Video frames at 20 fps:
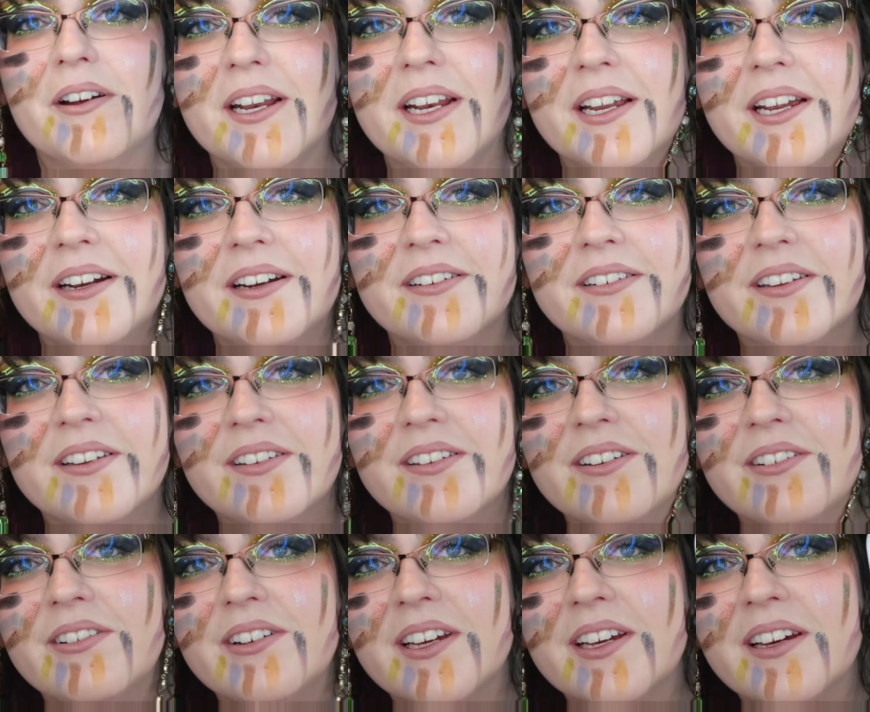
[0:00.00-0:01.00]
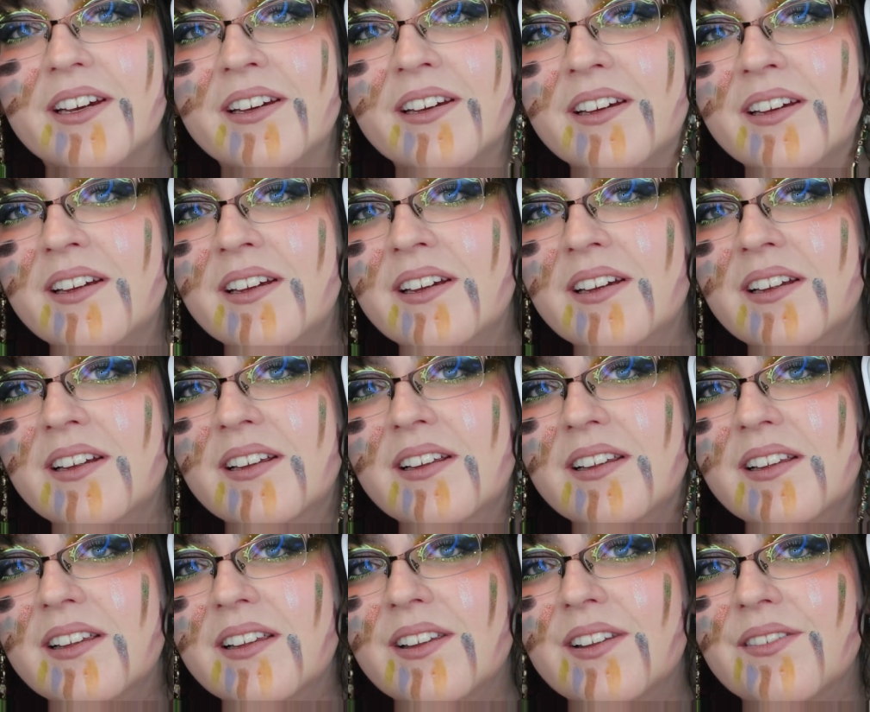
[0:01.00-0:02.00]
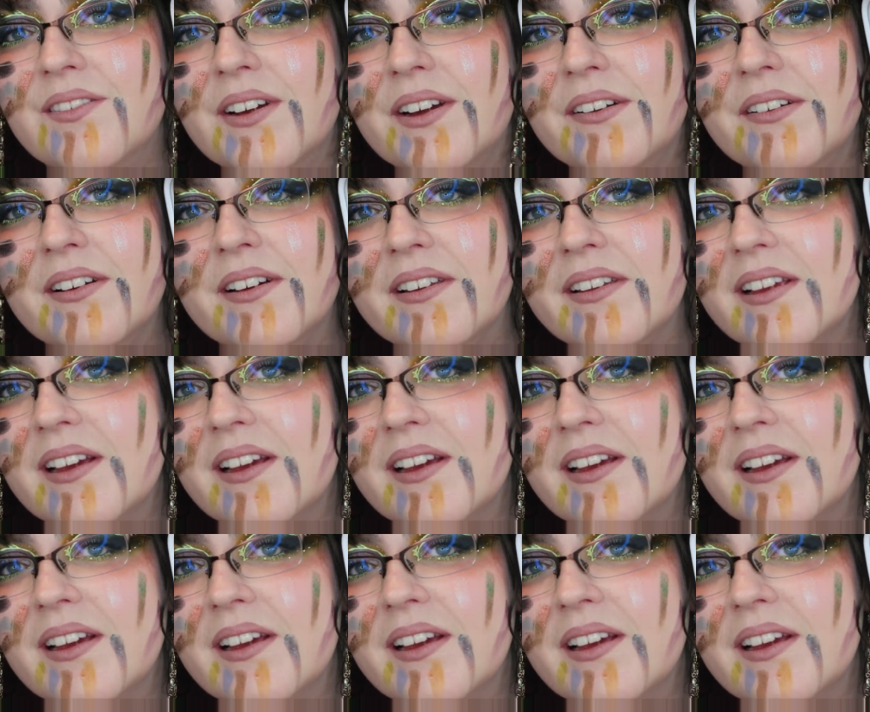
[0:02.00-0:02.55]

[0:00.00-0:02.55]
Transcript: in here to show you the various